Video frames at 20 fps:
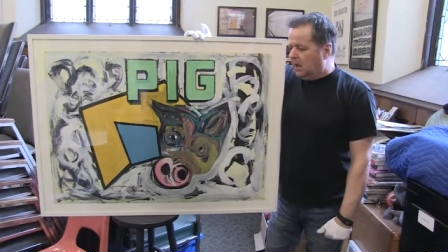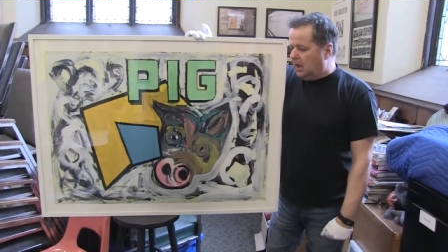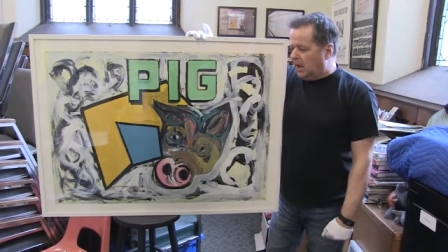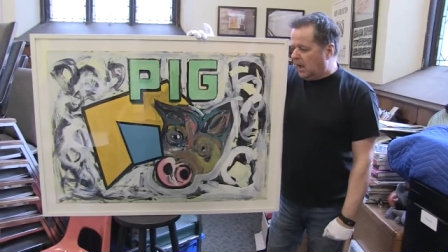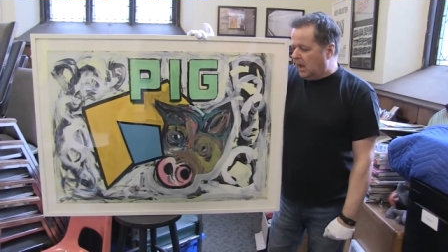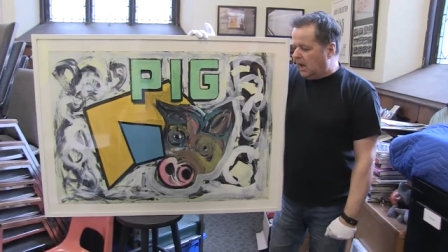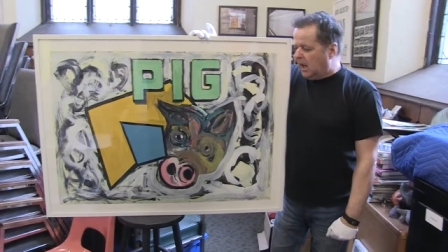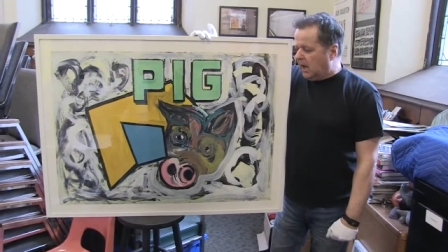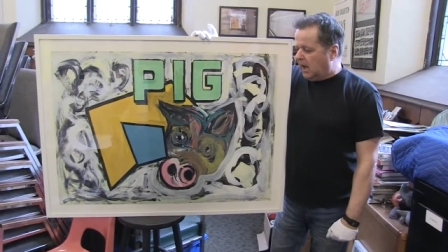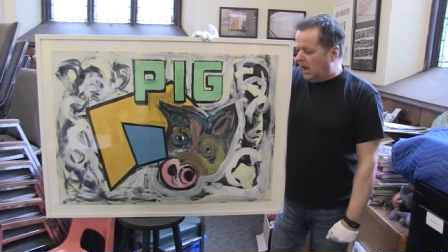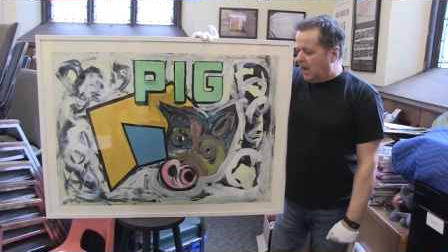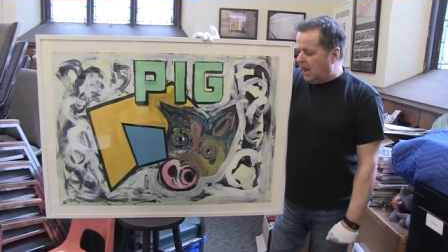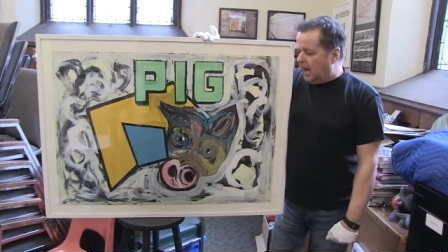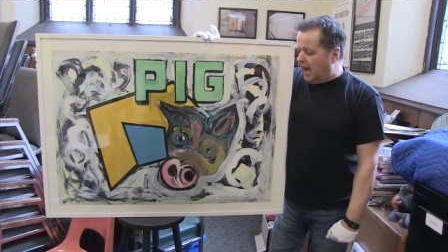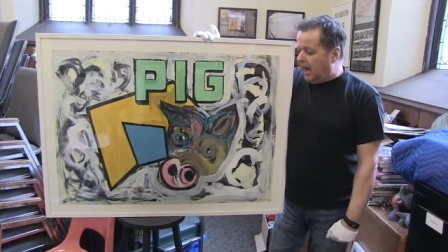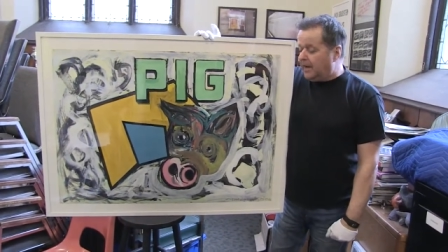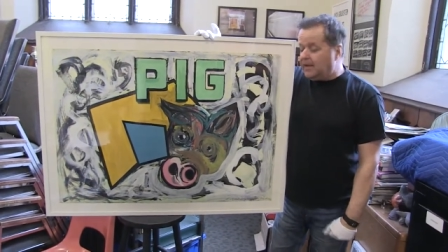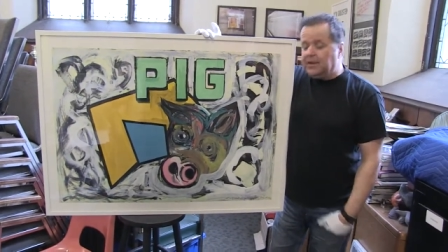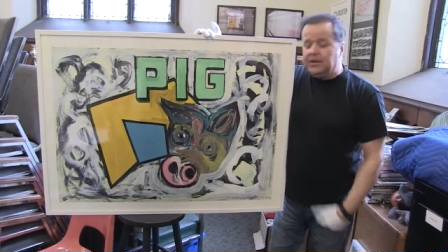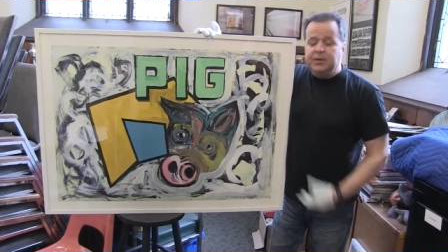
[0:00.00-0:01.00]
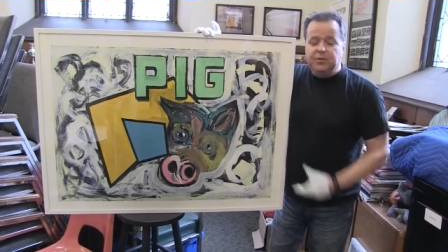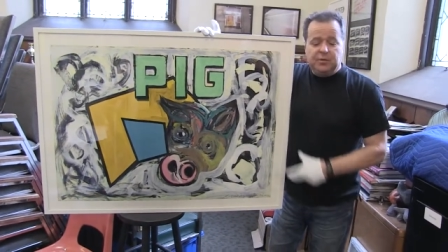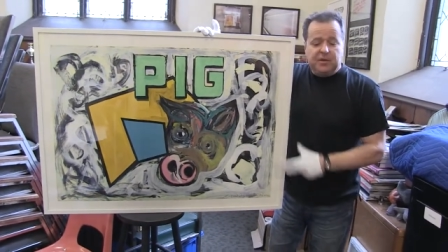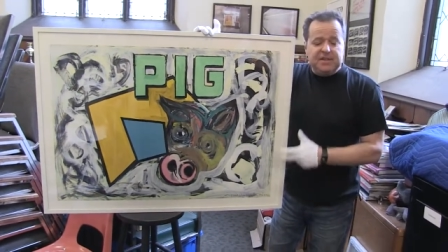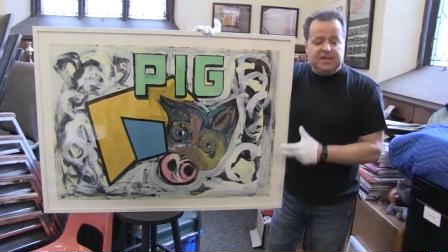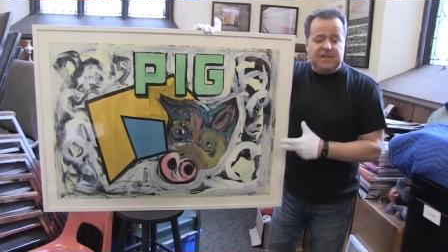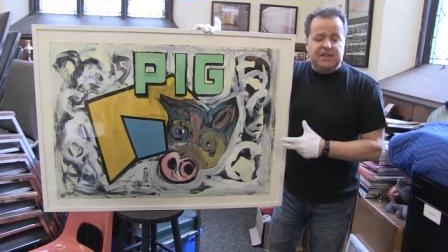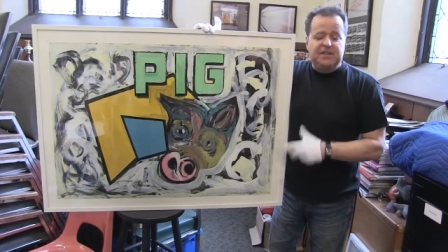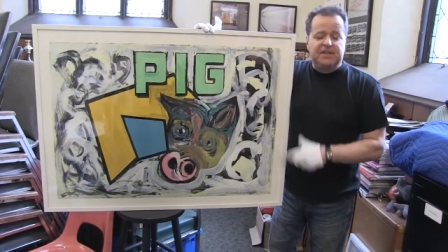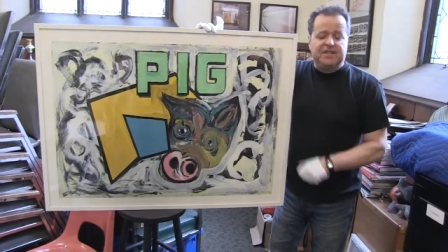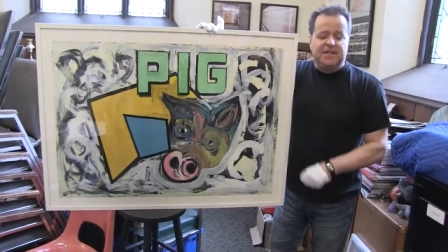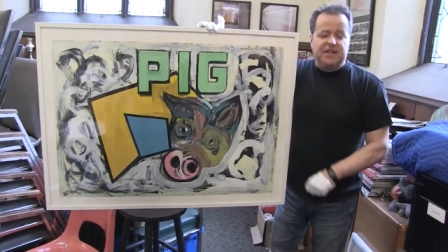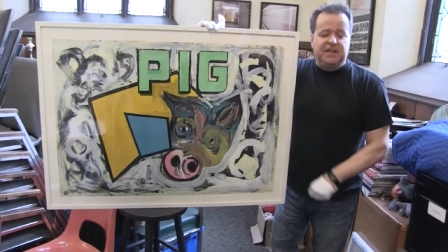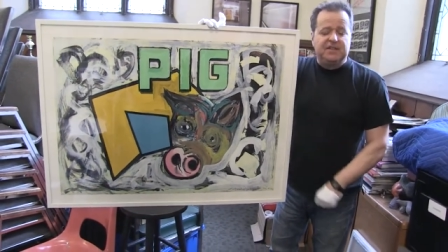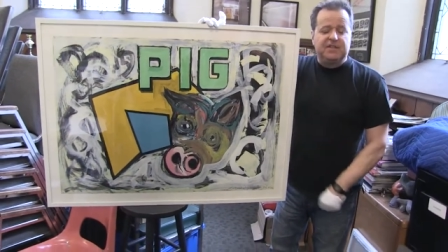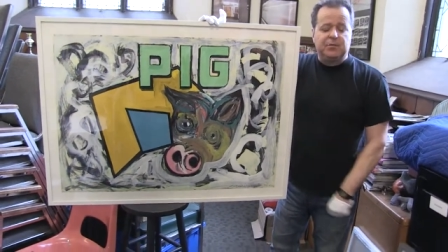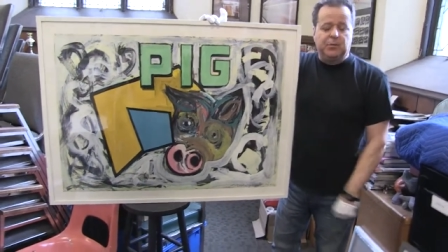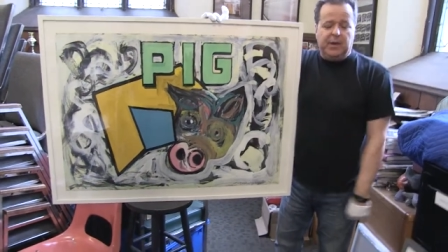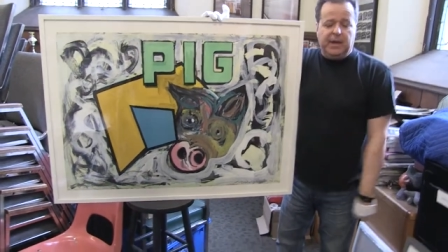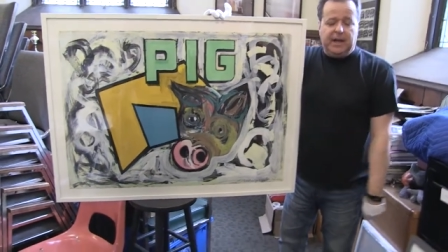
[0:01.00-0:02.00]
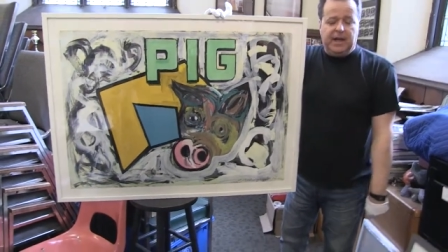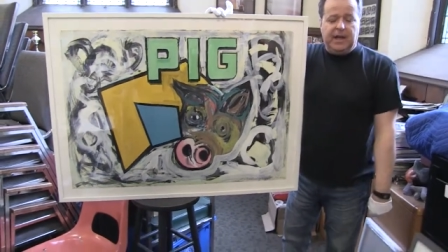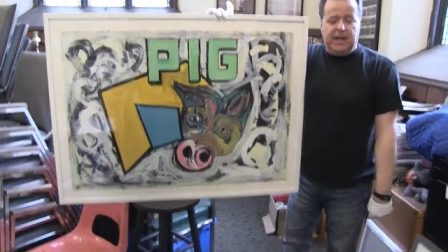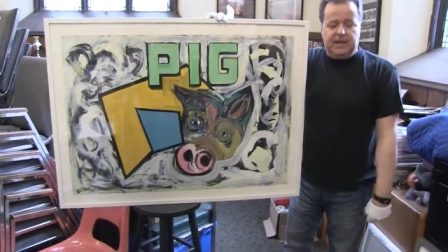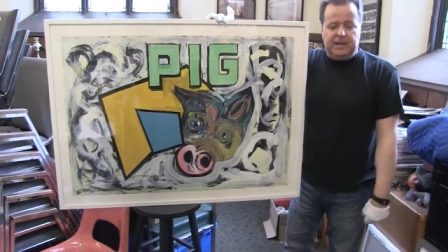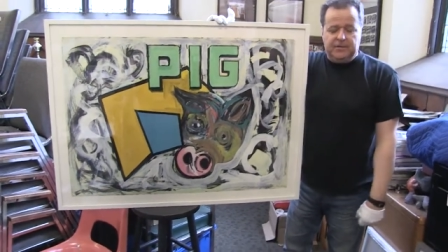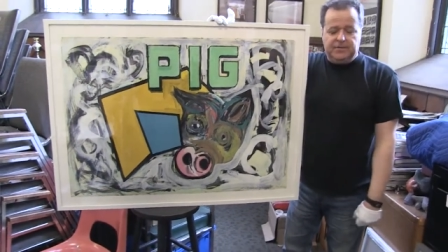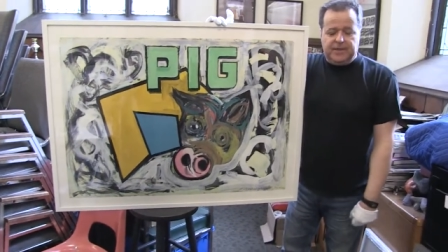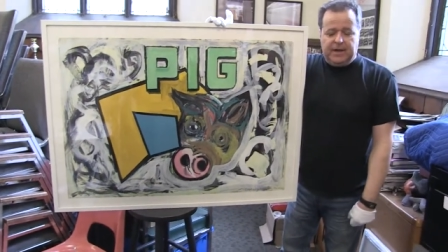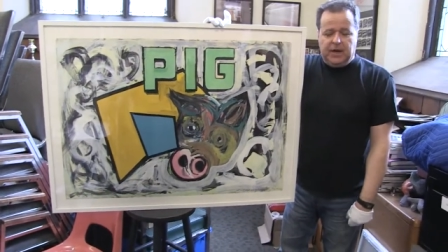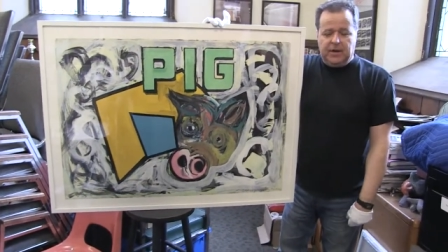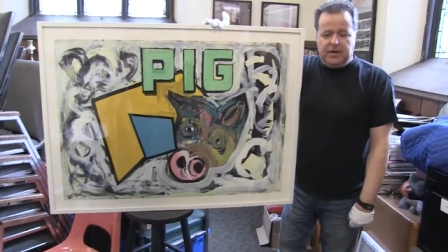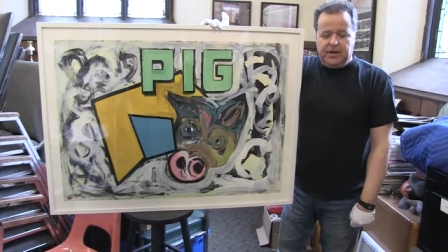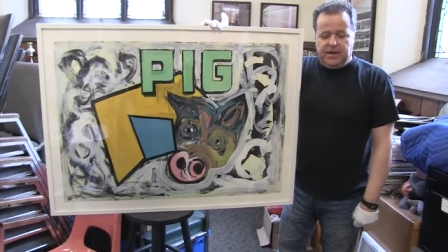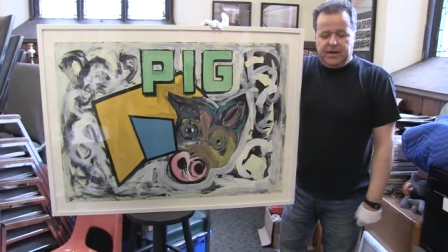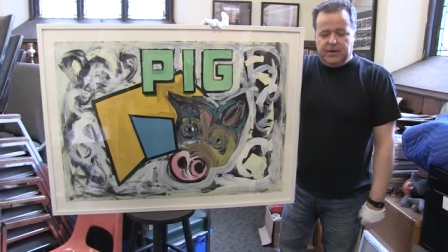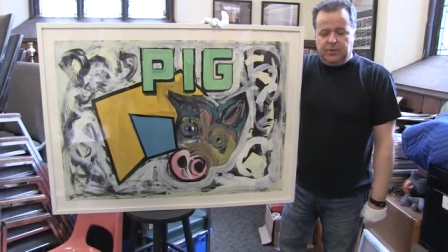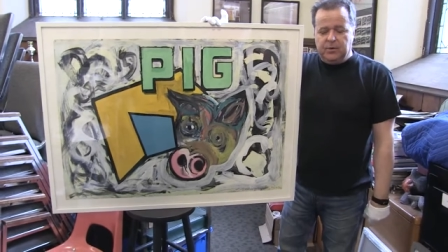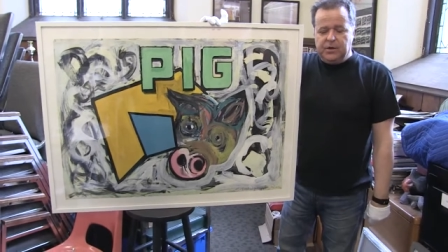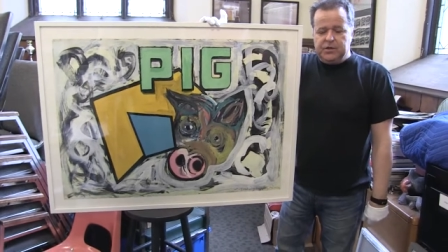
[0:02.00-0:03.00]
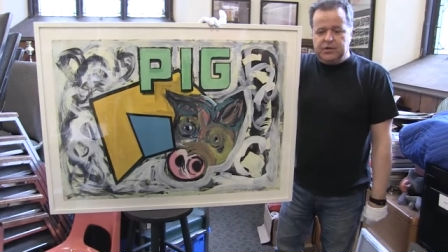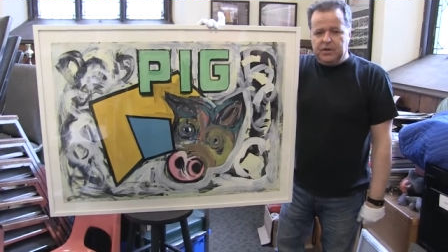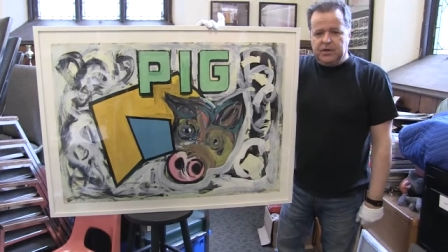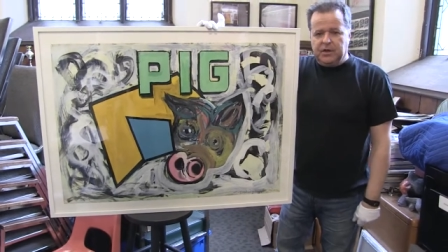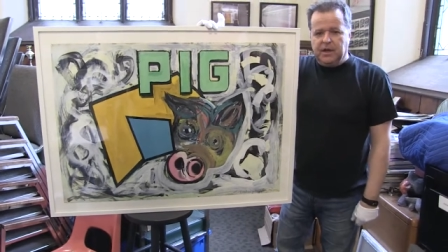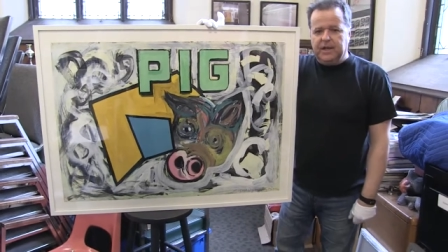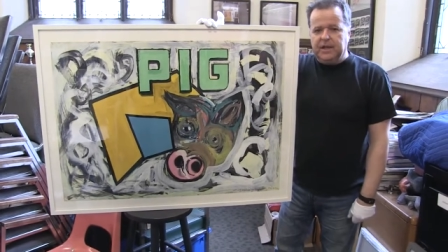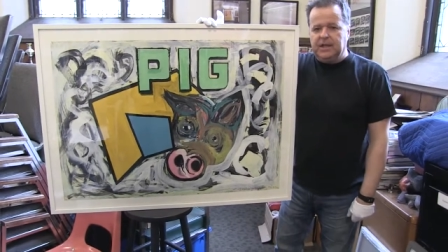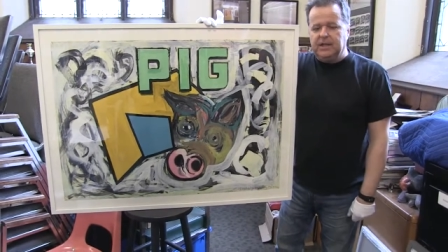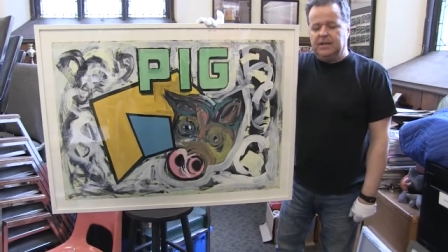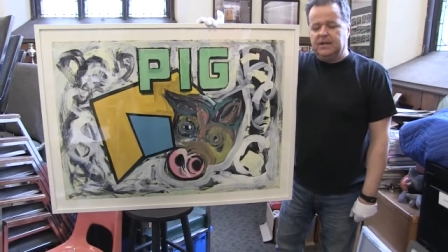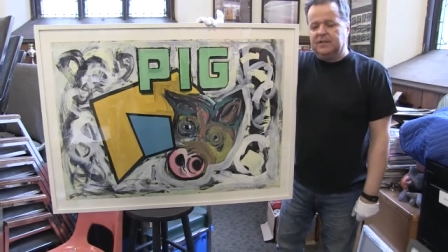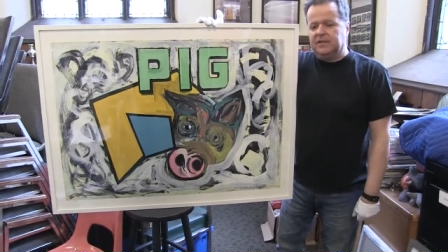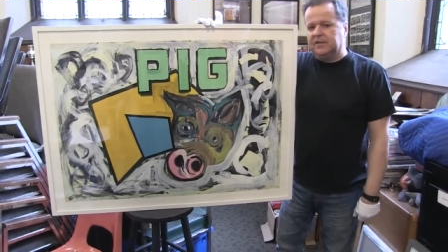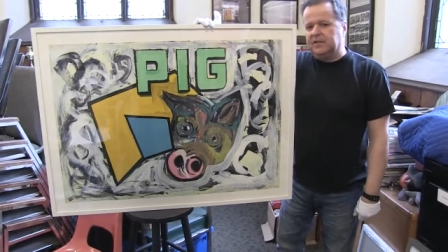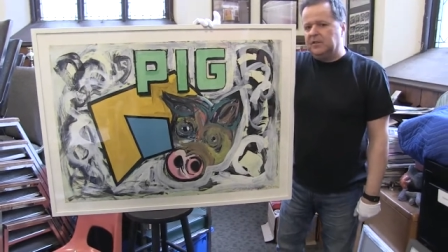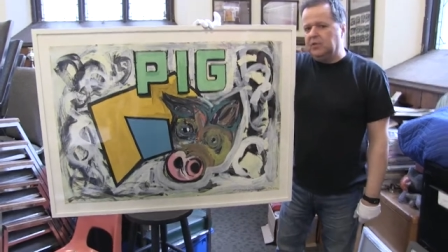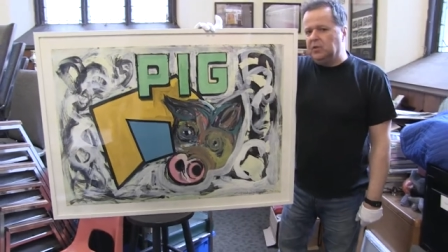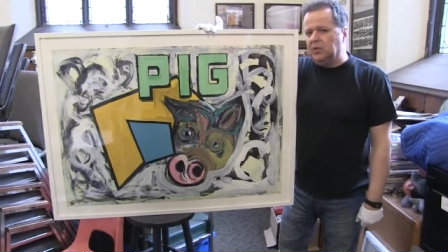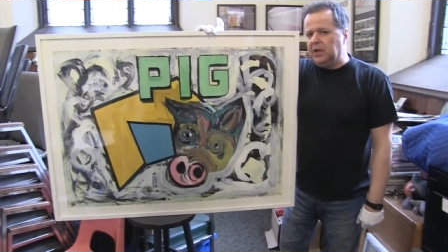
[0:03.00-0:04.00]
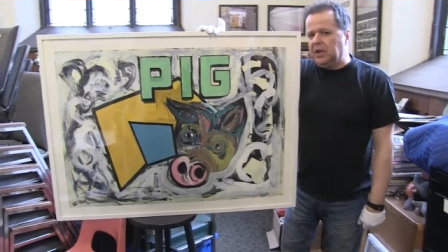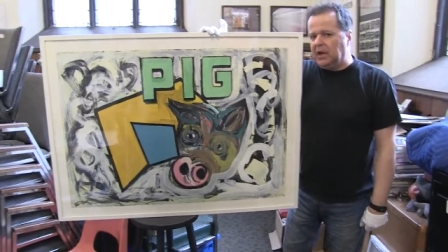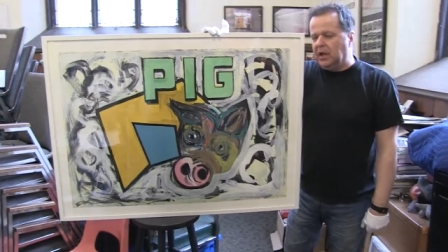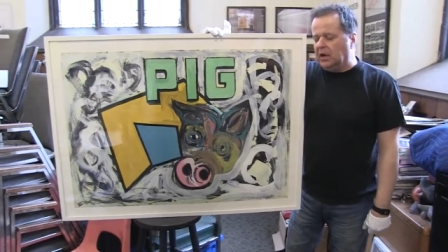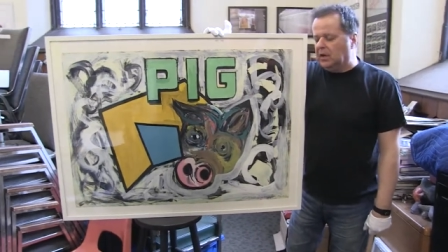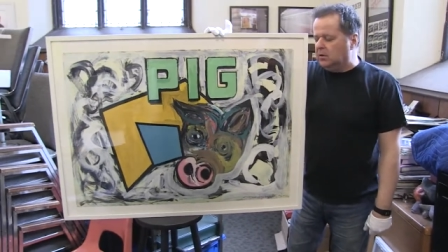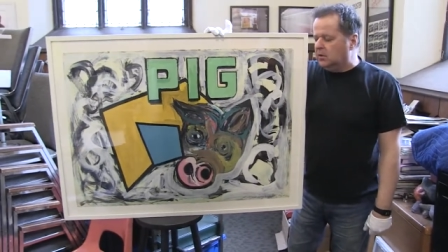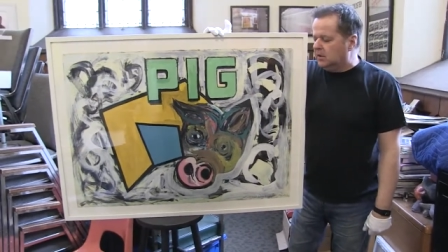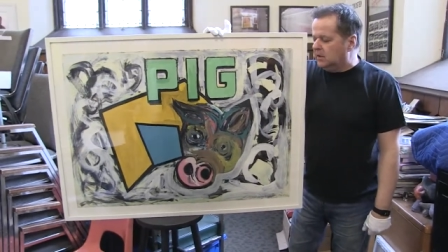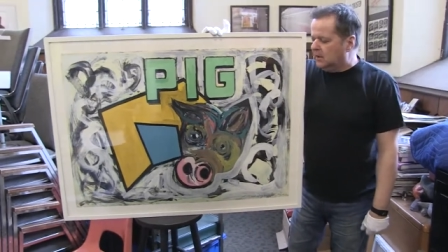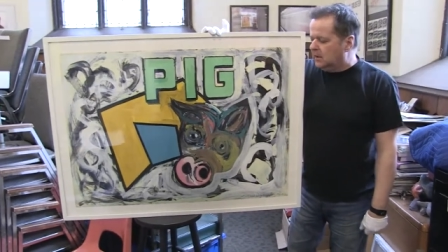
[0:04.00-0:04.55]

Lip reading: I couldn't resist this when I found it in Richard Huntington's studio,